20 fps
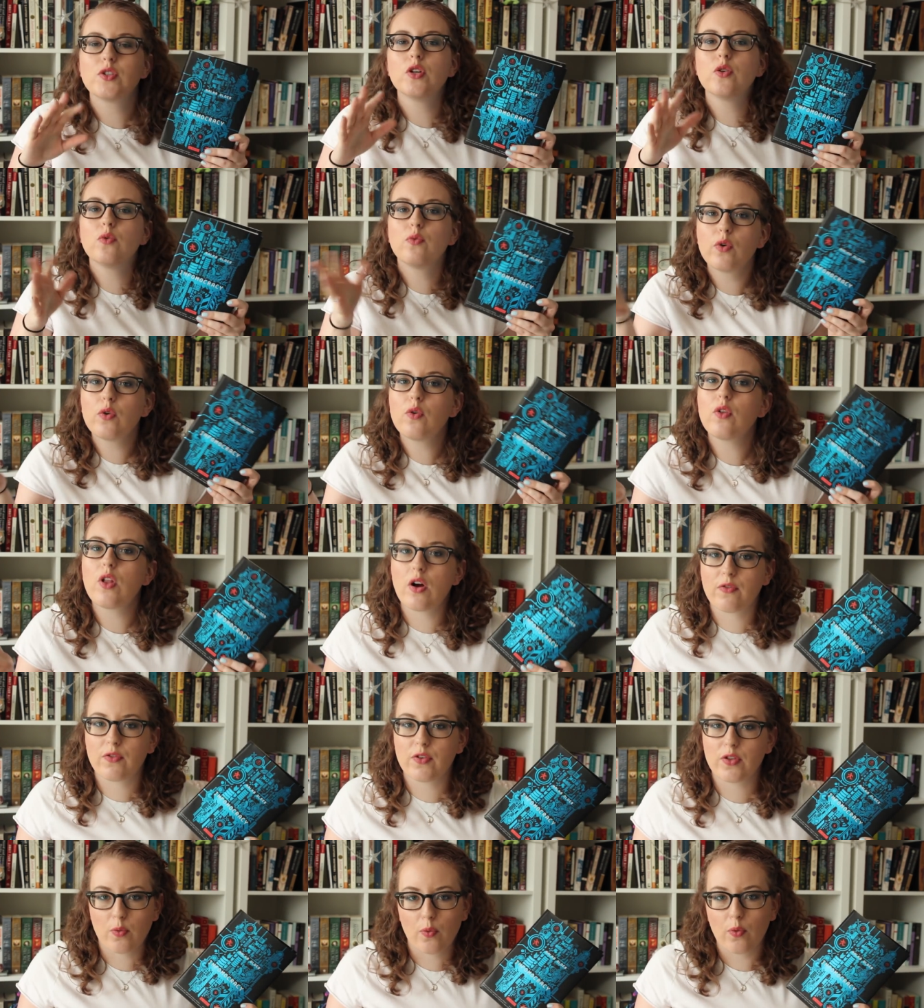to rule
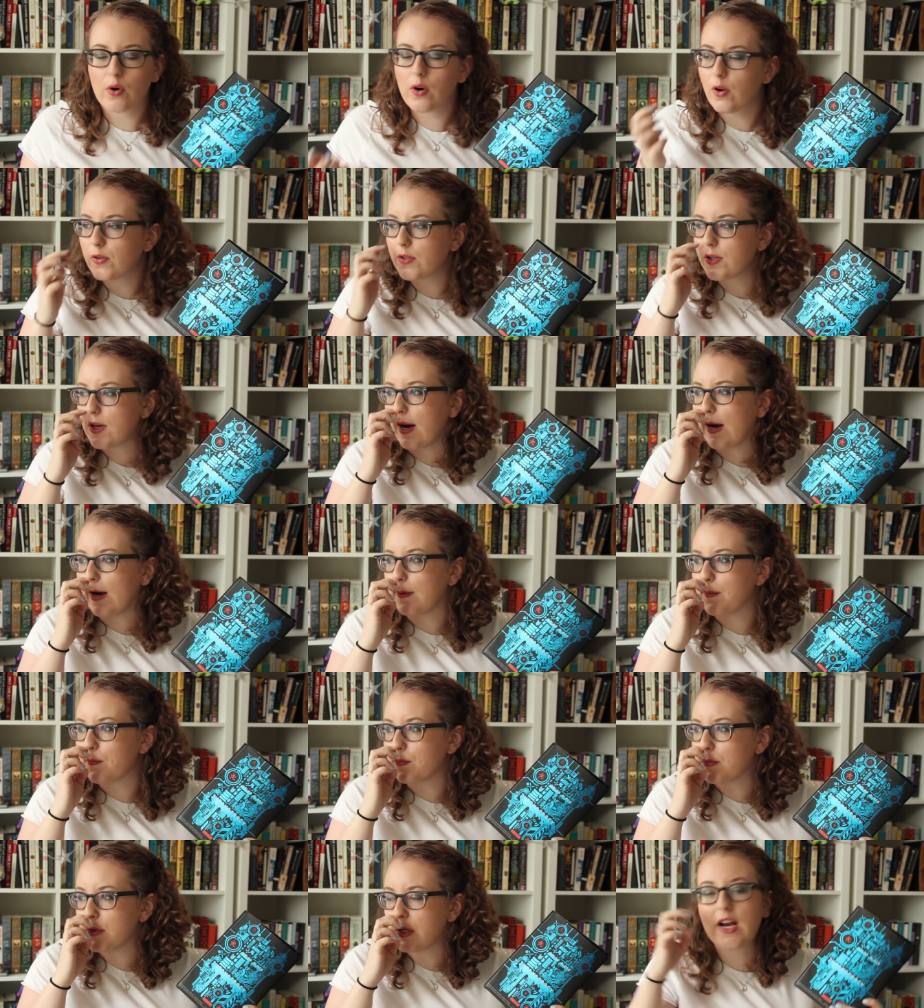over the world,
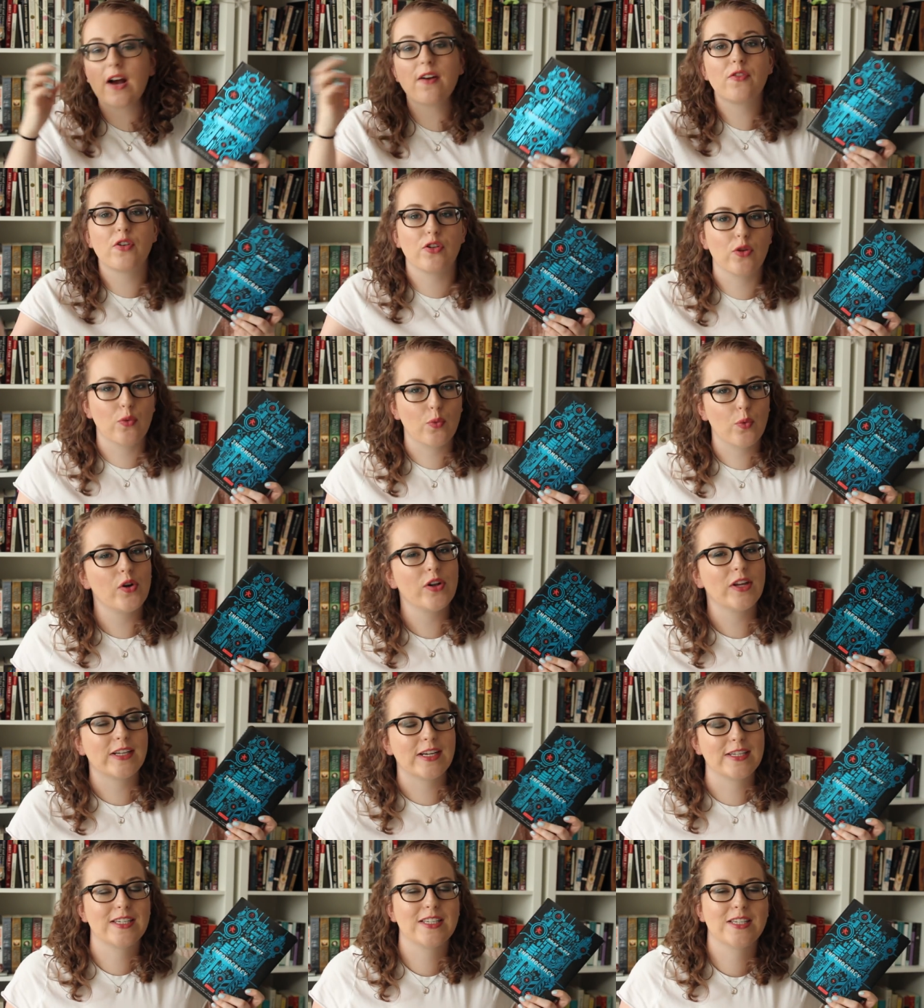um, to govern the world, I
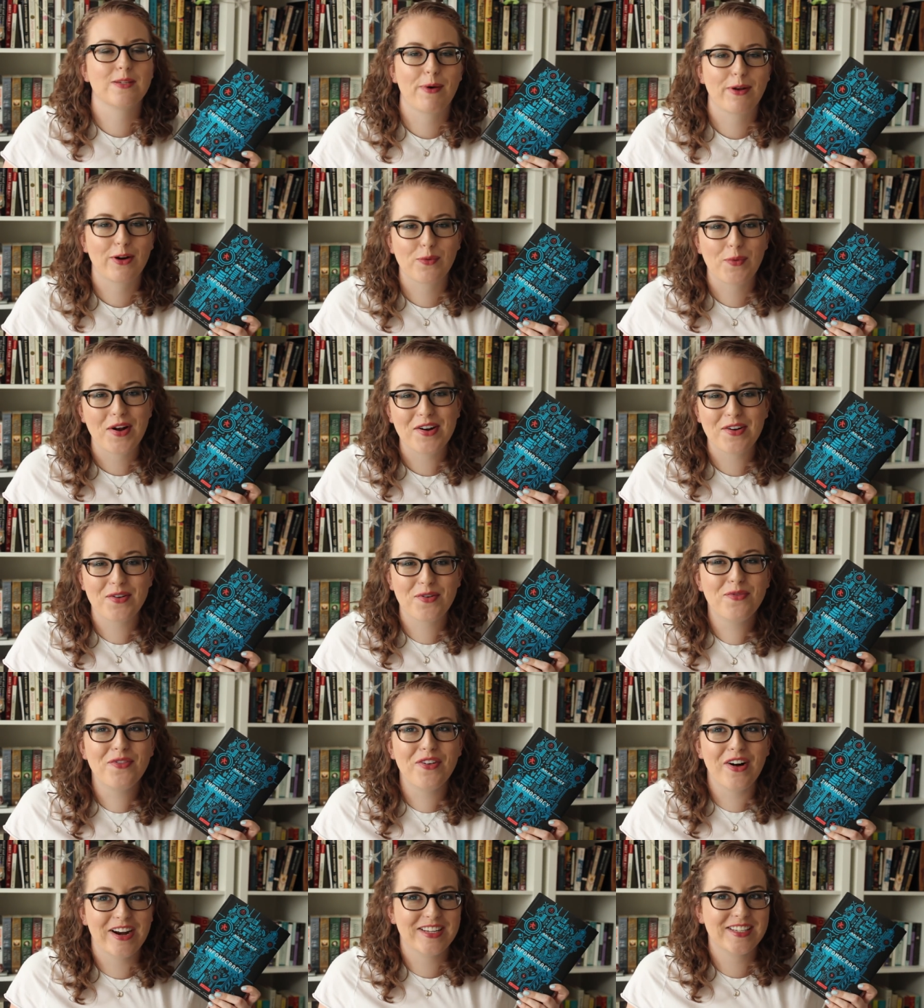guess is a better way to
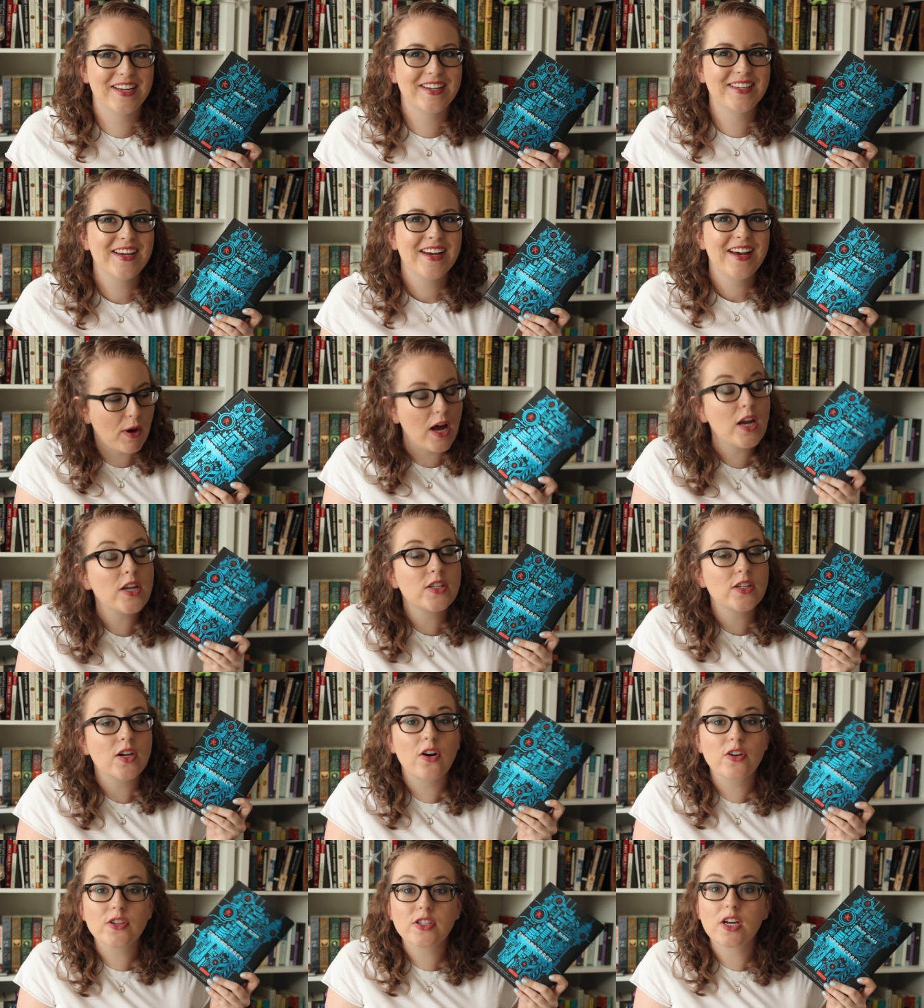phrase it. But
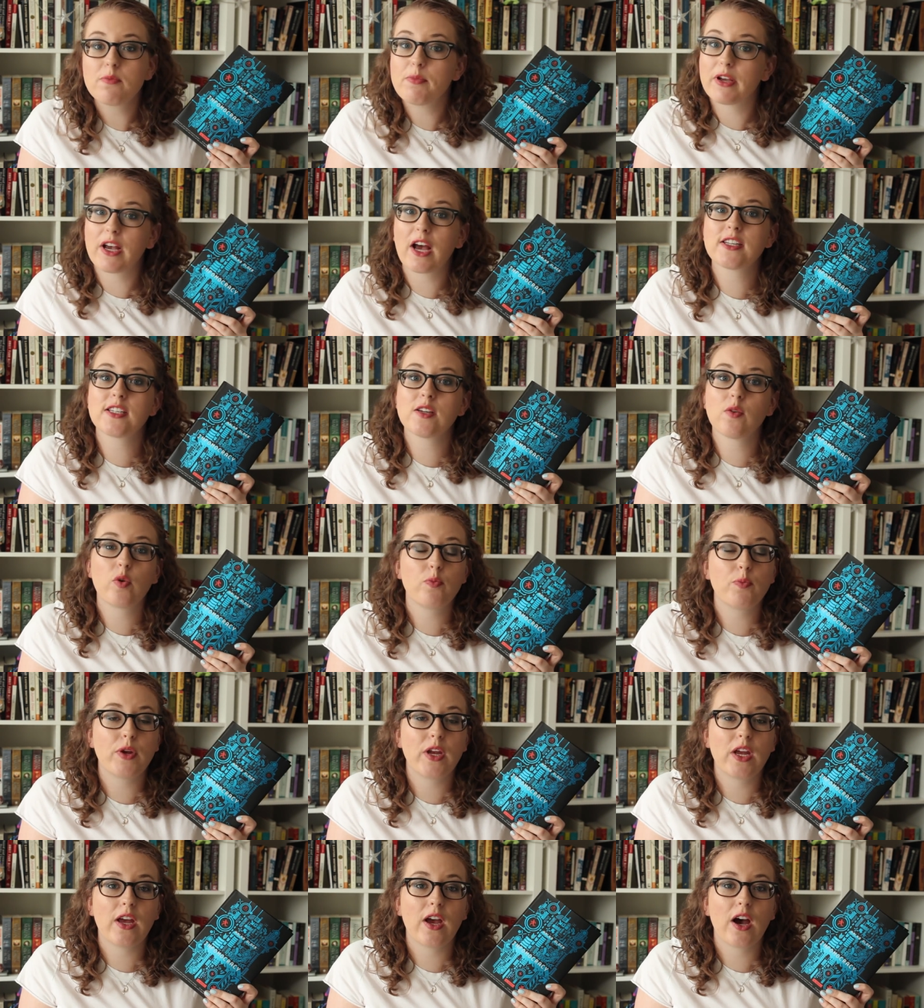also because it would
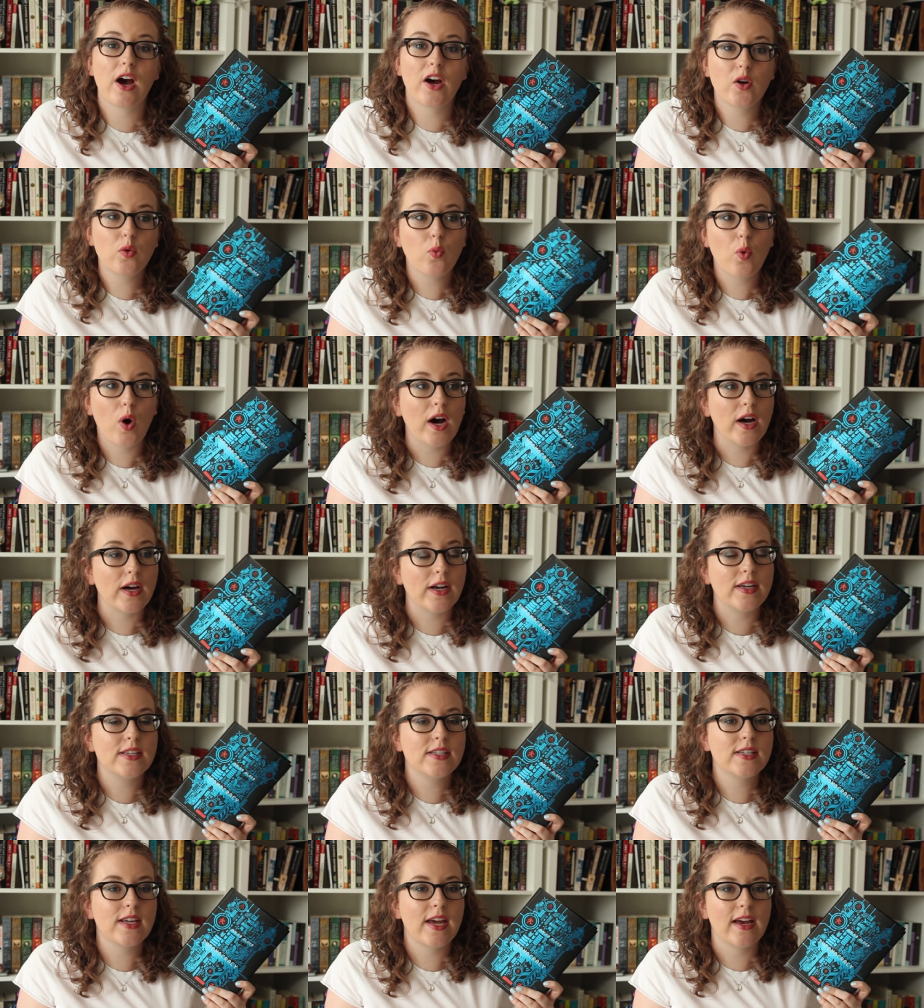be
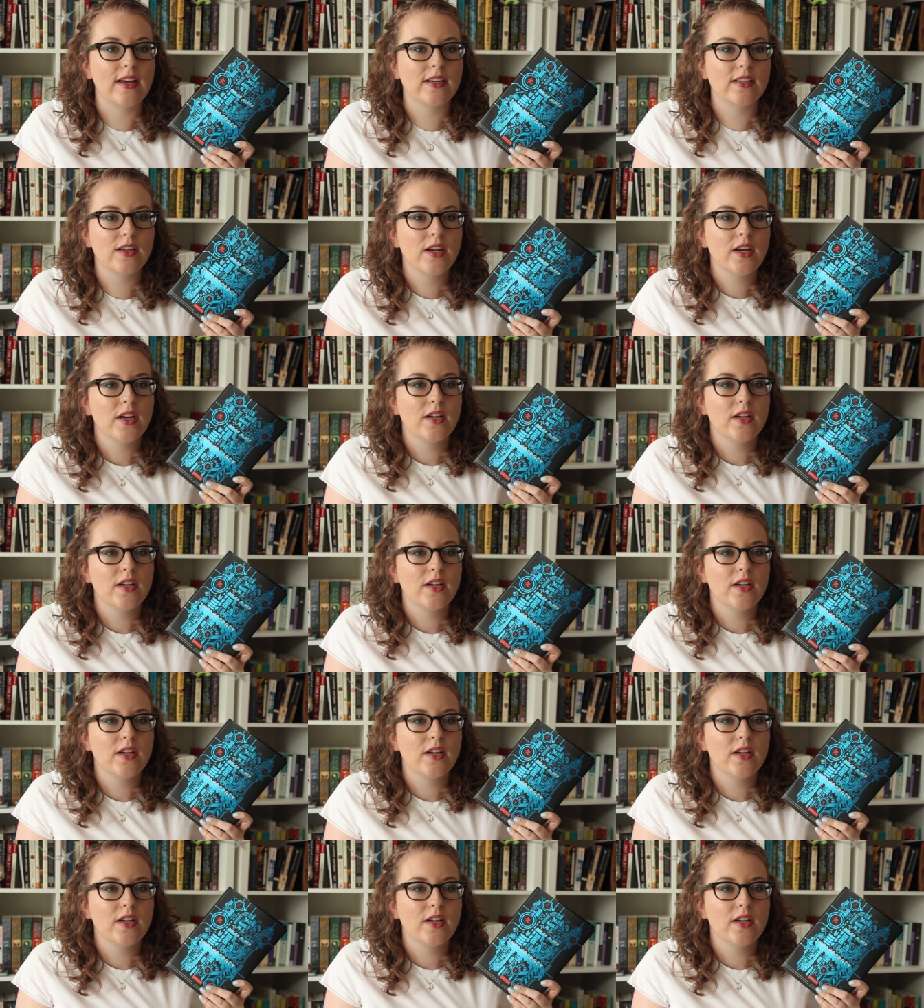unwise and,